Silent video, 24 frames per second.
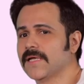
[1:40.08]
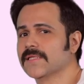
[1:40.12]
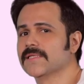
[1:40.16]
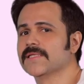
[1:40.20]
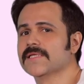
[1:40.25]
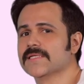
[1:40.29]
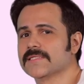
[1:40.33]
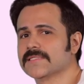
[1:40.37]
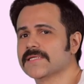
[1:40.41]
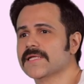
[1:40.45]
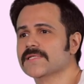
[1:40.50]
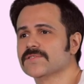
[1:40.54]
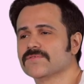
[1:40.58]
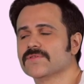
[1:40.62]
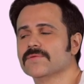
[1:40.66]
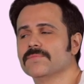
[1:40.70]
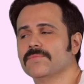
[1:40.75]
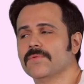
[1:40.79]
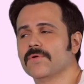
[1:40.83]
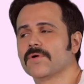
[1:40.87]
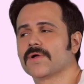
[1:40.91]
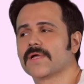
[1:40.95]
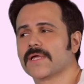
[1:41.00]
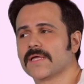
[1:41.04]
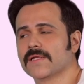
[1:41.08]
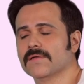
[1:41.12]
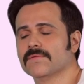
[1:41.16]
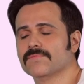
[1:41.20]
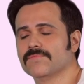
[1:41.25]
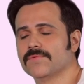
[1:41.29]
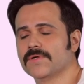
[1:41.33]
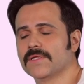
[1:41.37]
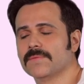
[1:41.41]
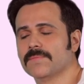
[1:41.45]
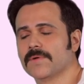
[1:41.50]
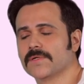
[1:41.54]
Yeah, the essence of the book and
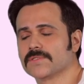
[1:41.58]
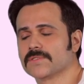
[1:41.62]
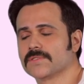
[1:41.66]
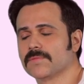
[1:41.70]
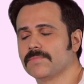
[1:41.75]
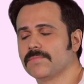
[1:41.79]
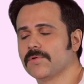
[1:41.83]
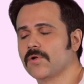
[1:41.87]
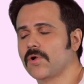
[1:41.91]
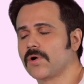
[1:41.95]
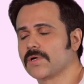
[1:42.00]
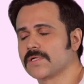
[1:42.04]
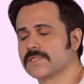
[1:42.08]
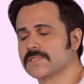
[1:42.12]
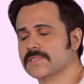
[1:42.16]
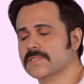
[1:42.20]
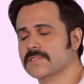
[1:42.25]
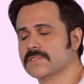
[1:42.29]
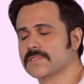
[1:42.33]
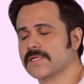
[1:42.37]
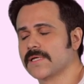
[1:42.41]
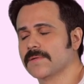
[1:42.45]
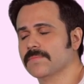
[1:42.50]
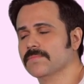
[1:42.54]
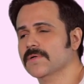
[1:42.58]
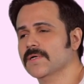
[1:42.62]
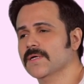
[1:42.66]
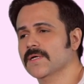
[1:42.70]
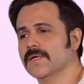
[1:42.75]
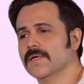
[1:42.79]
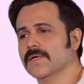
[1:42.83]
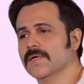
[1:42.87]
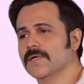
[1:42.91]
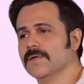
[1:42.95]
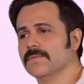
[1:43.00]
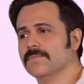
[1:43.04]
pretty much the plot is the same.
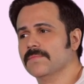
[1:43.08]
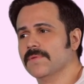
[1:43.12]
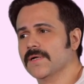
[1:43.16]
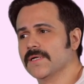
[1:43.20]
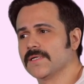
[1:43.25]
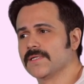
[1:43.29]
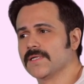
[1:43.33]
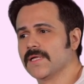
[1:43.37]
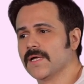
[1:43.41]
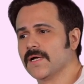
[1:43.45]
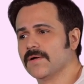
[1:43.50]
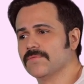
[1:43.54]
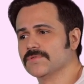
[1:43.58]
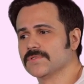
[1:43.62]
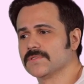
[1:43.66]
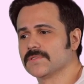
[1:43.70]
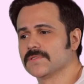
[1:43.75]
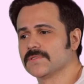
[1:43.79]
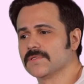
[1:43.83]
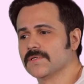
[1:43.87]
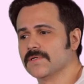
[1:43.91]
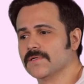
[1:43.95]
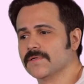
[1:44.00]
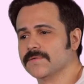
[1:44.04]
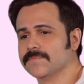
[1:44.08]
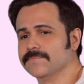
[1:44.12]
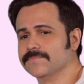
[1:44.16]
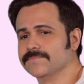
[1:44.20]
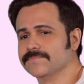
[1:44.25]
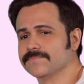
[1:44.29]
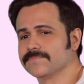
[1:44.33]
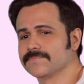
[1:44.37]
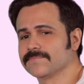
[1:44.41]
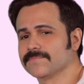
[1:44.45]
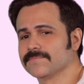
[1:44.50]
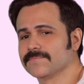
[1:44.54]
But yeah, it was. Um,
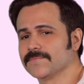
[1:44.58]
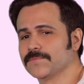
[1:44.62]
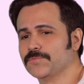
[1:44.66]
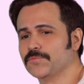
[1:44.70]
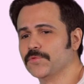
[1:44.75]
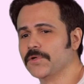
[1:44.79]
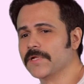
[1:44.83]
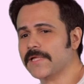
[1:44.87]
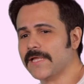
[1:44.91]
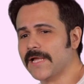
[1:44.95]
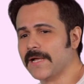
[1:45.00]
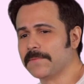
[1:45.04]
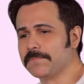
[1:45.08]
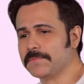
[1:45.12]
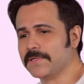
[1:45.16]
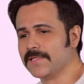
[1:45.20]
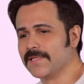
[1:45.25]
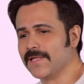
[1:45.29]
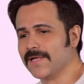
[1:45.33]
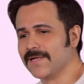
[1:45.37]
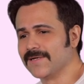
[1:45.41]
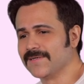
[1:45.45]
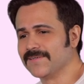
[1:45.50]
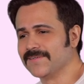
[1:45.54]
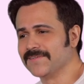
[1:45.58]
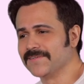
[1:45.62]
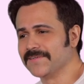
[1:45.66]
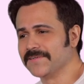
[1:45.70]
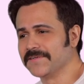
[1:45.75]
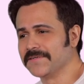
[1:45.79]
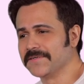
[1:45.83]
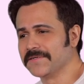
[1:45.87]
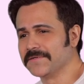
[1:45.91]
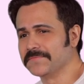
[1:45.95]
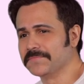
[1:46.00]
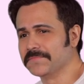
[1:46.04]
pretty happy that
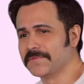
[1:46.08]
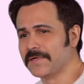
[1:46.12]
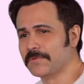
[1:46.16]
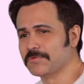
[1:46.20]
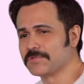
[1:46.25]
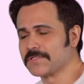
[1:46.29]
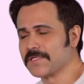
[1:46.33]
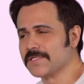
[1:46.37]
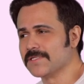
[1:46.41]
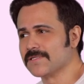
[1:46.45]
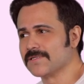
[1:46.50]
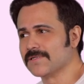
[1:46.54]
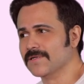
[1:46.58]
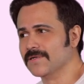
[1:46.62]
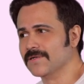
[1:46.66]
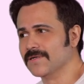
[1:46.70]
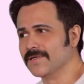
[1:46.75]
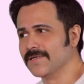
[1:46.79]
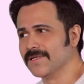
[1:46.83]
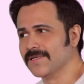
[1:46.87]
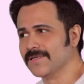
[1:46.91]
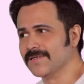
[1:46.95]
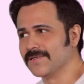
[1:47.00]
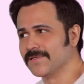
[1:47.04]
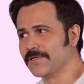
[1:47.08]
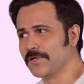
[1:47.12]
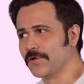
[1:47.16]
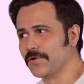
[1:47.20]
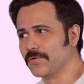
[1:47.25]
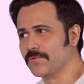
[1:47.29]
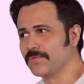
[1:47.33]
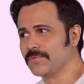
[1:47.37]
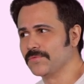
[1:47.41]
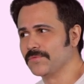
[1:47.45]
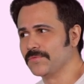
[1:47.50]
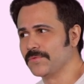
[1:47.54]
um, I was considered and you
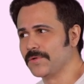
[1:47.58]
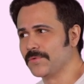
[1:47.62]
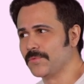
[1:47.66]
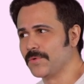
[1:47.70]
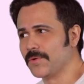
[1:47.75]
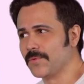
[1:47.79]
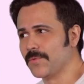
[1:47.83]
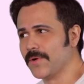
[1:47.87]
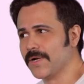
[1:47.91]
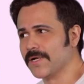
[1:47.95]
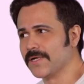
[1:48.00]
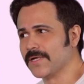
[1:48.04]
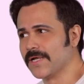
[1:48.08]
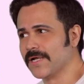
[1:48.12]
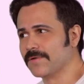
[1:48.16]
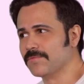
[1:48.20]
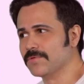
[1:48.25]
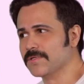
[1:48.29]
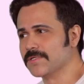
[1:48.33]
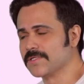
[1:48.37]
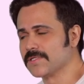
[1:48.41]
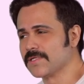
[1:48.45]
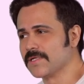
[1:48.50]
know we, we went ahead with the